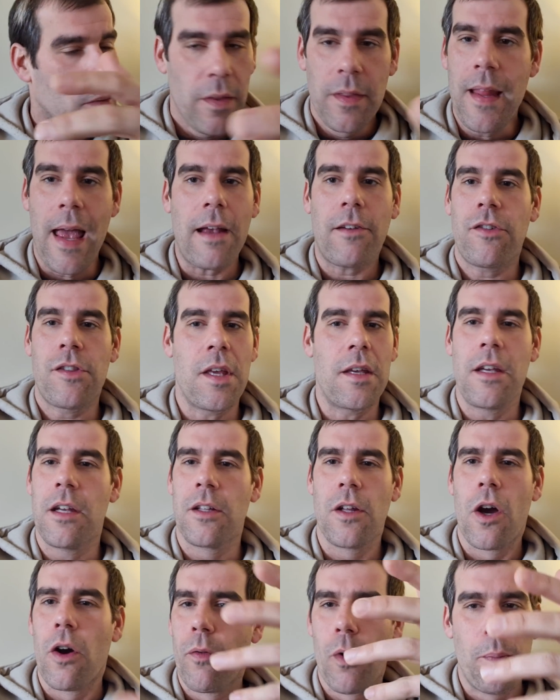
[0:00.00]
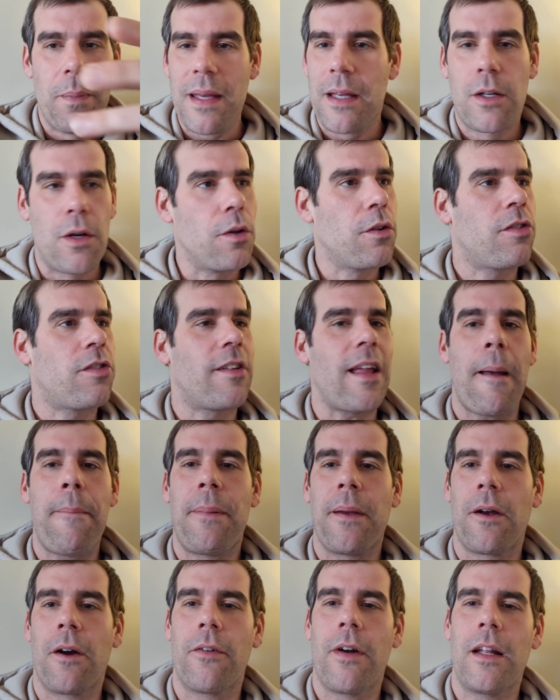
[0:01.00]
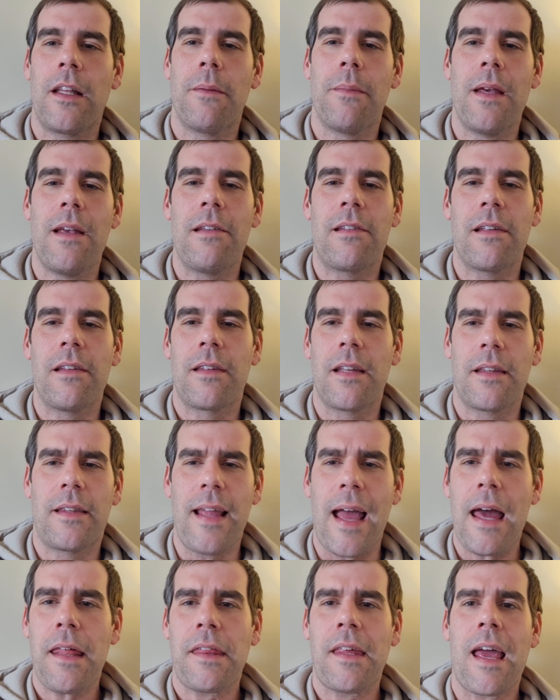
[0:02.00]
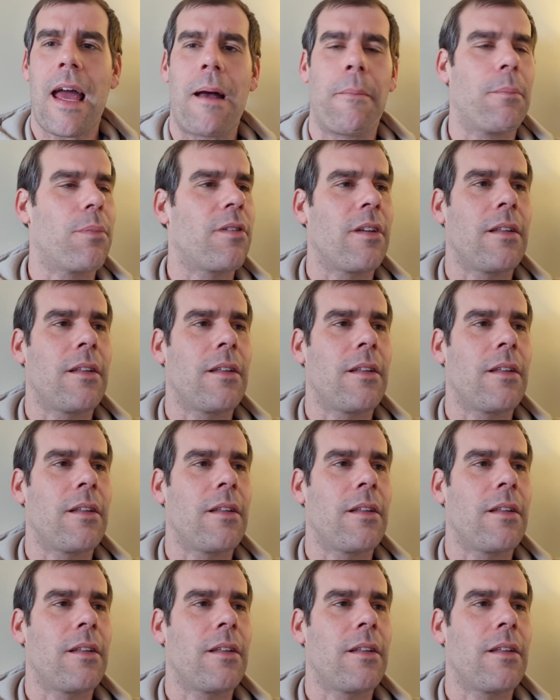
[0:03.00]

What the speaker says: next thing you know, we'll be goose-stepping our enemies into death camps.